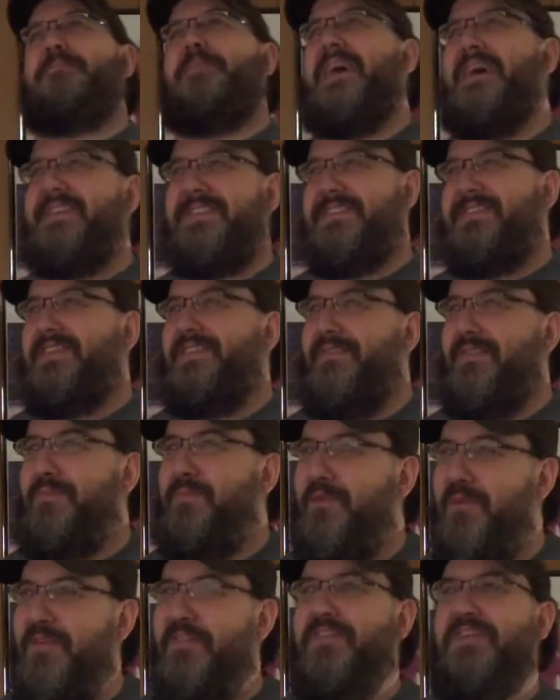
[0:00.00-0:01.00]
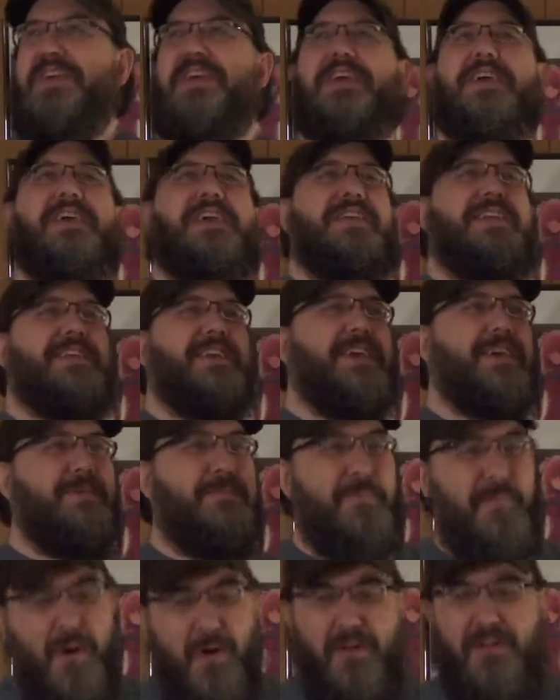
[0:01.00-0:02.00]
mess of a movie,
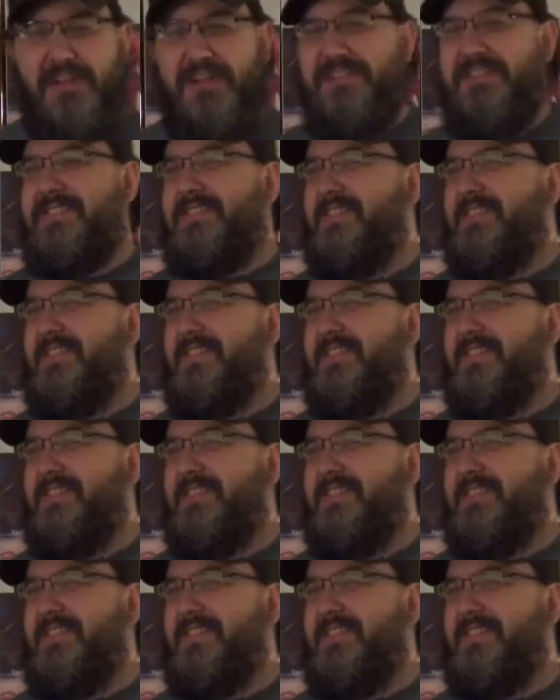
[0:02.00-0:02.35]
Ebola